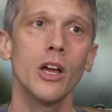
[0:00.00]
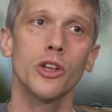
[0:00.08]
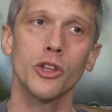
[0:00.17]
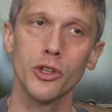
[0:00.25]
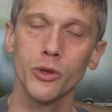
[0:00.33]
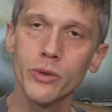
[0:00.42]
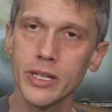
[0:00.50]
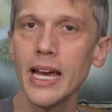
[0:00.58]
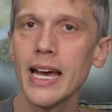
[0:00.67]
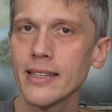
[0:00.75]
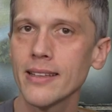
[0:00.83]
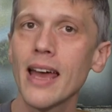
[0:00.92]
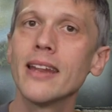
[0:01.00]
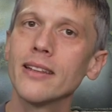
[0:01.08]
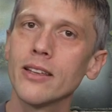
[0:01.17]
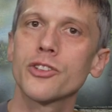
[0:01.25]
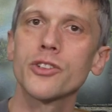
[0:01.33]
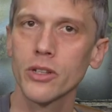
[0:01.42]
you get an
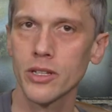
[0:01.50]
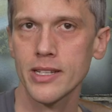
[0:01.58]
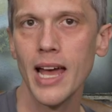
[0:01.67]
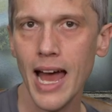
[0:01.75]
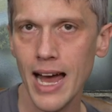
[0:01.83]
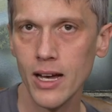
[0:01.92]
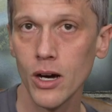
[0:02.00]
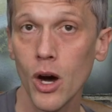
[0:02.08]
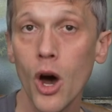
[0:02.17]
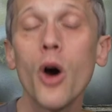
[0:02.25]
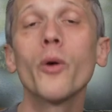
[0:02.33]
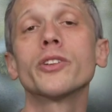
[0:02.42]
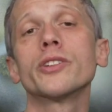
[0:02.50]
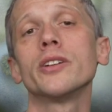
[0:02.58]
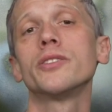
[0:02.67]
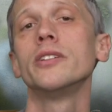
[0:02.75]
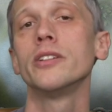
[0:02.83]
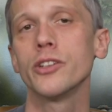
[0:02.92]
additional attack, which
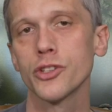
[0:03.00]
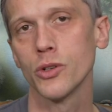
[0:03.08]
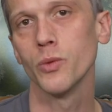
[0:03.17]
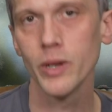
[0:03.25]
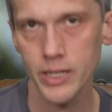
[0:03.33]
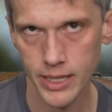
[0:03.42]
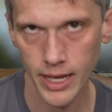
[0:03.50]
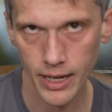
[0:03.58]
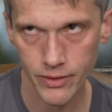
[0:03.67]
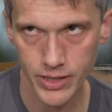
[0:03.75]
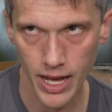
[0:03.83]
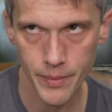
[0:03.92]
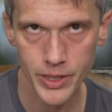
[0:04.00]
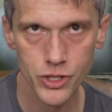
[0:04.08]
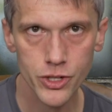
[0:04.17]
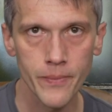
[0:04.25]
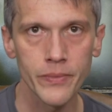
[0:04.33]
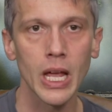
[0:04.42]
does an additional 1d8 of
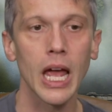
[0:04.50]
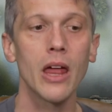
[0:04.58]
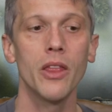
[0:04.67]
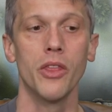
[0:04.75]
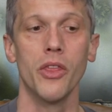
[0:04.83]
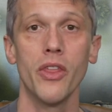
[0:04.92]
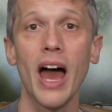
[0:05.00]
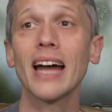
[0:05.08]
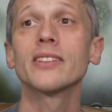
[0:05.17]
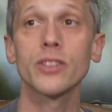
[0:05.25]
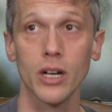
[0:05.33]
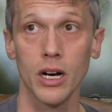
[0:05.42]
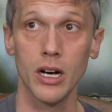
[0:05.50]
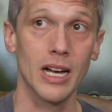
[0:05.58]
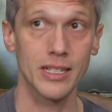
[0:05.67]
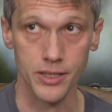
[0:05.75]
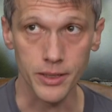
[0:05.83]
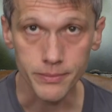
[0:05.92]
damage. That's
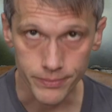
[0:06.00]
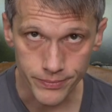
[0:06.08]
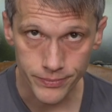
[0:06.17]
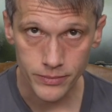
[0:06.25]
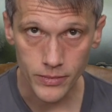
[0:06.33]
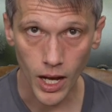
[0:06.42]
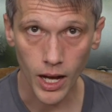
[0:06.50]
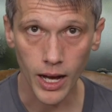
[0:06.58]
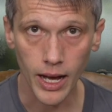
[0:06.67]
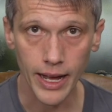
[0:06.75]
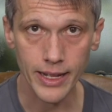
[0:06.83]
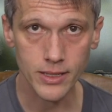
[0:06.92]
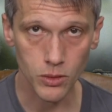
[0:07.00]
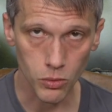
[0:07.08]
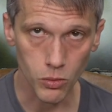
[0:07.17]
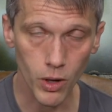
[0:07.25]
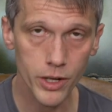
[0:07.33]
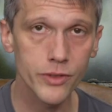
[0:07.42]
awesome. It's a
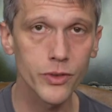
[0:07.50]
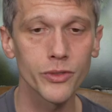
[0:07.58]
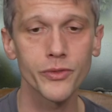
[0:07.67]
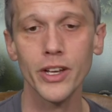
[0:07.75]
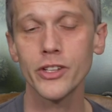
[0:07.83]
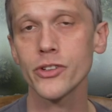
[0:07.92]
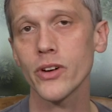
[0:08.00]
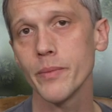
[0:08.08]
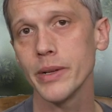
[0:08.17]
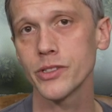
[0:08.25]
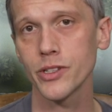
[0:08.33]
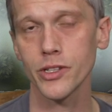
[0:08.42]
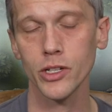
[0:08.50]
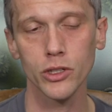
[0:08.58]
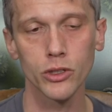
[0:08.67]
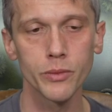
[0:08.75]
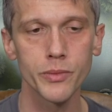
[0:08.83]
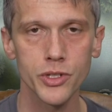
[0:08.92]
wonderful feature. It means that the
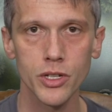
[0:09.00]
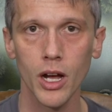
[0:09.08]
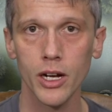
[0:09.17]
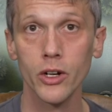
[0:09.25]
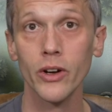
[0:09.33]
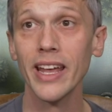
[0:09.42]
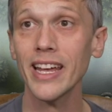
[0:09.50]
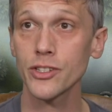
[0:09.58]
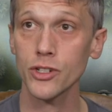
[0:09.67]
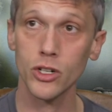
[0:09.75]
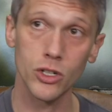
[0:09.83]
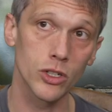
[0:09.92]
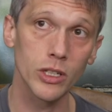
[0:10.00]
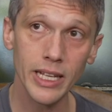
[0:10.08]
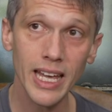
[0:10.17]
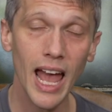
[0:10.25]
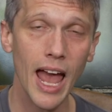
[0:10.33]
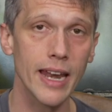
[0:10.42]
Gloomstalker hits
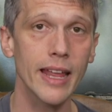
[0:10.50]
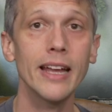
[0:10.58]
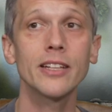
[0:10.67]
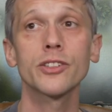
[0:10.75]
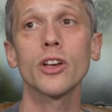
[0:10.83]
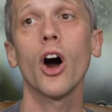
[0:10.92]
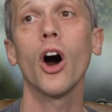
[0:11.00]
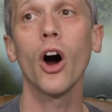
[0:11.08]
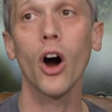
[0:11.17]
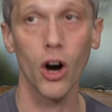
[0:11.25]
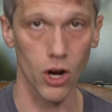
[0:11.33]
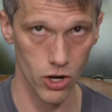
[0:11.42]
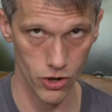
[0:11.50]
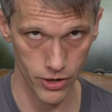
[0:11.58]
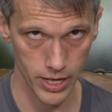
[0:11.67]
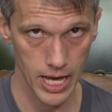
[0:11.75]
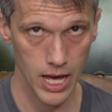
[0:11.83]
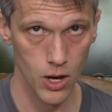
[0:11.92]
early and hits hard,
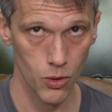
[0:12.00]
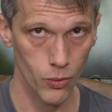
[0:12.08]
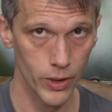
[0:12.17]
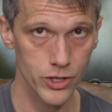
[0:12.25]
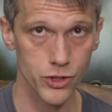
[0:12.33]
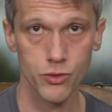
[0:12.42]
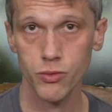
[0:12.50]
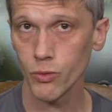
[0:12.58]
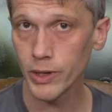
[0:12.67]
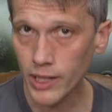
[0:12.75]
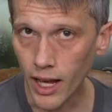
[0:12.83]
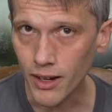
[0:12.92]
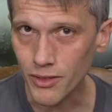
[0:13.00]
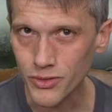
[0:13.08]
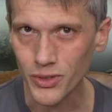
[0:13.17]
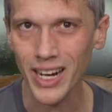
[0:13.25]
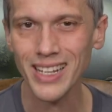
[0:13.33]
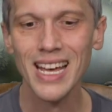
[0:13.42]
which we love,
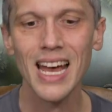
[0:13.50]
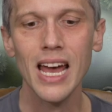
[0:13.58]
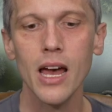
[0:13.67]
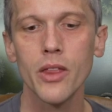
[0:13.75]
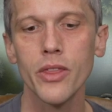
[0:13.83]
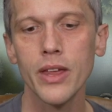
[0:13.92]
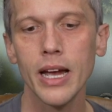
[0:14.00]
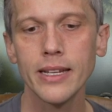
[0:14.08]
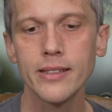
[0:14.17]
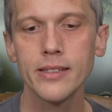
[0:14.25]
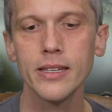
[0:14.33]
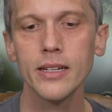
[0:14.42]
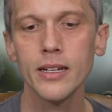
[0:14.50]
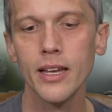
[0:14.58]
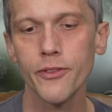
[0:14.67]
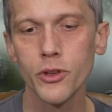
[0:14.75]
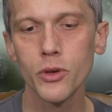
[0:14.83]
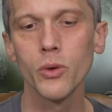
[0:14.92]
right? The idea,
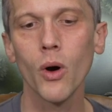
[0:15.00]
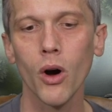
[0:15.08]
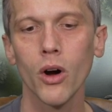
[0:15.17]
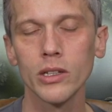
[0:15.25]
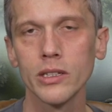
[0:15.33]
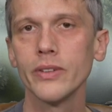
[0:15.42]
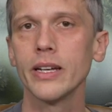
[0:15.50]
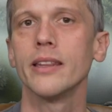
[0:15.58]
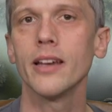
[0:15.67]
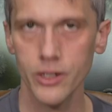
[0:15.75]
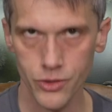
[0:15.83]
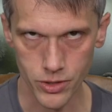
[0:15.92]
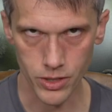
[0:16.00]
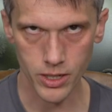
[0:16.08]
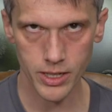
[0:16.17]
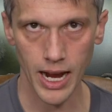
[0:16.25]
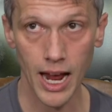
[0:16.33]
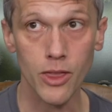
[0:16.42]
if you are living in the
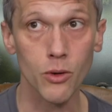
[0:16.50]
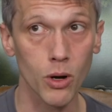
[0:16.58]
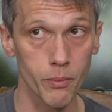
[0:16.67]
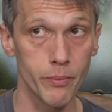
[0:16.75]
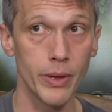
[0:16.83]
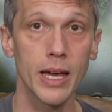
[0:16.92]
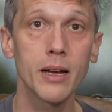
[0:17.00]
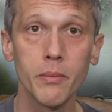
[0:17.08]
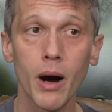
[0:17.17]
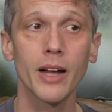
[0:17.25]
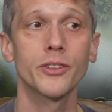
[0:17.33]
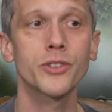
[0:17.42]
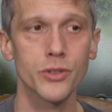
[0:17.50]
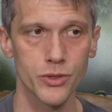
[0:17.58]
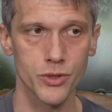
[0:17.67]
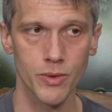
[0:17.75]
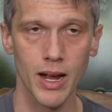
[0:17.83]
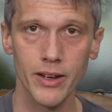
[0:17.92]
Underdark and there are big
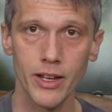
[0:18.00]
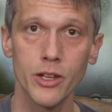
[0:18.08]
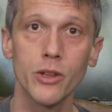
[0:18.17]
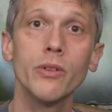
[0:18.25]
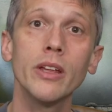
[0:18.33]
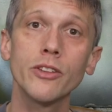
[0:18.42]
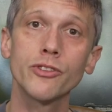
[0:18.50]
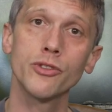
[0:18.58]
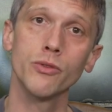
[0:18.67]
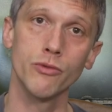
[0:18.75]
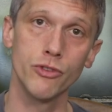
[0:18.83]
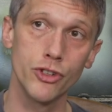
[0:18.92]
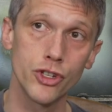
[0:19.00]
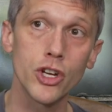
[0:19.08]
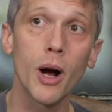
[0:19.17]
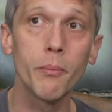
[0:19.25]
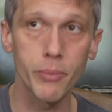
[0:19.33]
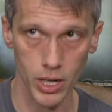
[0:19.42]
monsters around and you need to
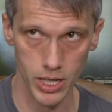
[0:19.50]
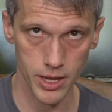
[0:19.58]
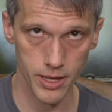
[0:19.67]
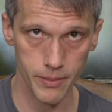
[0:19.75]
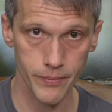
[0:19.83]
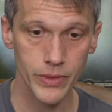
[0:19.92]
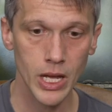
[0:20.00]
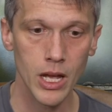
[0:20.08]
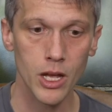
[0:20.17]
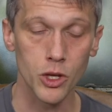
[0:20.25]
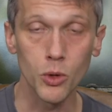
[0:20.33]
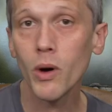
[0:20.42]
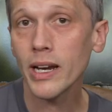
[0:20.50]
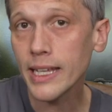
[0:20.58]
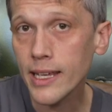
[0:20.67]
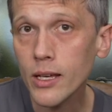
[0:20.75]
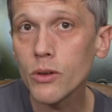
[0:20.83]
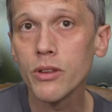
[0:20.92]
jump on them, you want to
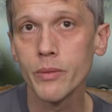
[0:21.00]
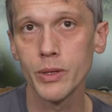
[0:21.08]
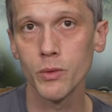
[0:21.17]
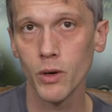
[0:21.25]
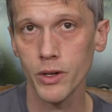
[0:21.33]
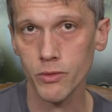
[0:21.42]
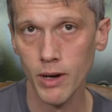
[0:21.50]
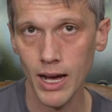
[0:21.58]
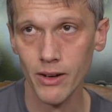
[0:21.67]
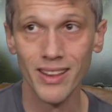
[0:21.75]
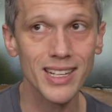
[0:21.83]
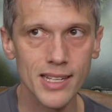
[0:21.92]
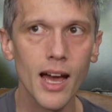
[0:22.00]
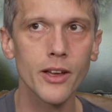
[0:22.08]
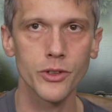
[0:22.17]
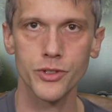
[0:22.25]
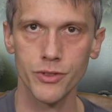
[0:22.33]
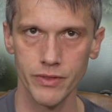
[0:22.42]
kill them in one round. That's how
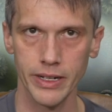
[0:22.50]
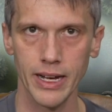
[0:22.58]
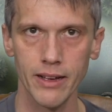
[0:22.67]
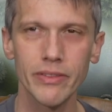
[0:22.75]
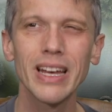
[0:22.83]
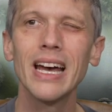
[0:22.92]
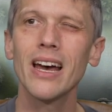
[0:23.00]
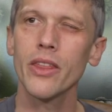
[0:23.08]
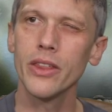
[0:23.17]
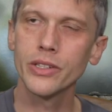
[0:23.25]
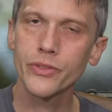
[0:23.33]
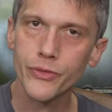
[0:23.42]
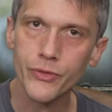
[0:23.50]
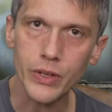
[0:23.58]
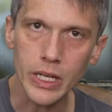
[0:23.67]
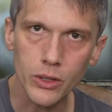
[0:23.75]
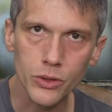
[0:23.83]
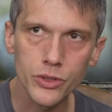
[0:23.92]
you survive. This
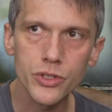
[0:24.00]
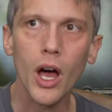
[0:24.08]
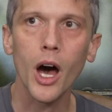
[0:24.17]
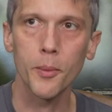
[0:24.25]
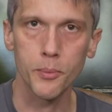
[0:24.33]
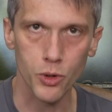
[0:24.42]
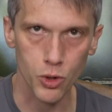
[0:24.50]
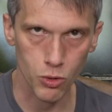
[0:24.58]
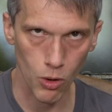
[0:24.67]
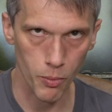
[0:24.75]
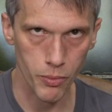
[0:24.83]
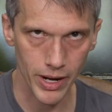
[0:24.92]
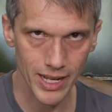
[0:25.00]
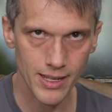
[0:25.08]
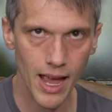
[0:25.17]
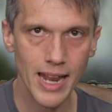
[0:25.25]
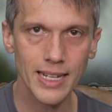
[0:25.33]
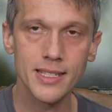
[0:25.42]
feels appropriate,
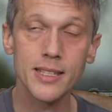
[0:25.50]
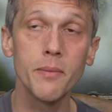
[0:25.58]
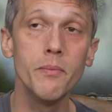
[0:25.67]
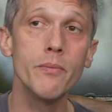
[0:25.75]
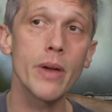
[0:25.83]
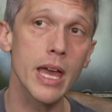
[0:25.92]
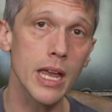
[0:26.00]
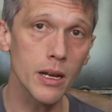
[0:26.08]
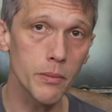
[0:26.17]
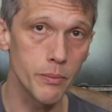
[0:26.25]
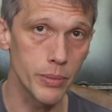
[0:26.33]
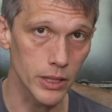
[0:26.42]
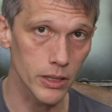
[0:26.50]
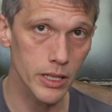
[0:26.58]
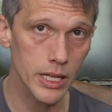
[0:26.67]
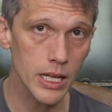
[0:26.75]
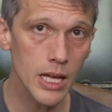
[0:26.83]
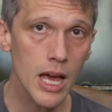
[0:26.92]
and it's the main
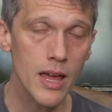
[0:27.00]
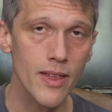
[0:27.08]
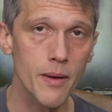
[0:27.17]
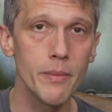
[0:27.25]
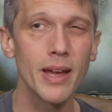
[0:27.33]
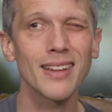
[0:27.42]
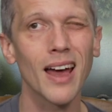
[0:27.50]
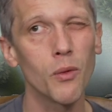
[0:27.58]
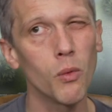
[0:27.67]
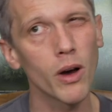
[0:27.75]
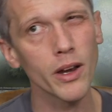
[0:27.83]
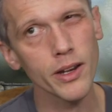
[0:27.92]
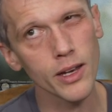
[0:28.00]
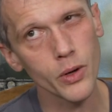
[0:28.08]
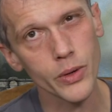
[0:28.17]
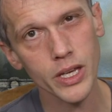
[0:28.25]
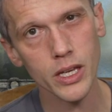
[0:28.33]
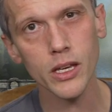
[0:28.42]
ability that meant I wanted to go
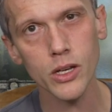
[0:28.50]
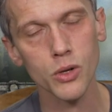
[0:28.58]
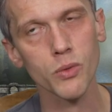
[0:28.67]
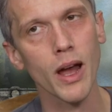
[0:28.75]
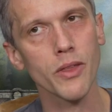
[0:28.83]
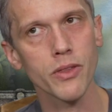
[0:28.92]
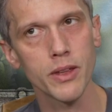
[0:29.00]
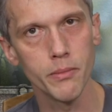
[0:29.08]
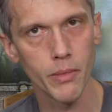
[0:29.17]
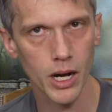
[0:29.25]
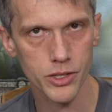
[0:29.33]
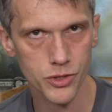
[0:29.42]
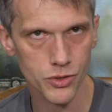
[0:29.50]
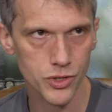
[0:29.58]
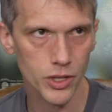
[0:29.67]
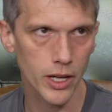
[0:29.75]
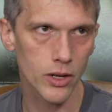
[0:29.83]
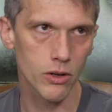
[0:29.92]
here rather than Monster
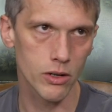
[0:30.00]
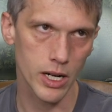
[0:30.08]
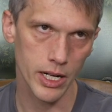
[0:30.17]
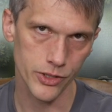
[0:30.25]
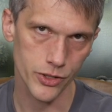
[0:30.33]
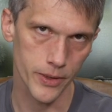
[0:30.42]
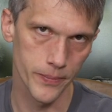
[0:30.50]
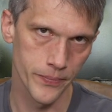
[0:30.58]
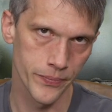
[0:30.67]
Slayer or Hunter.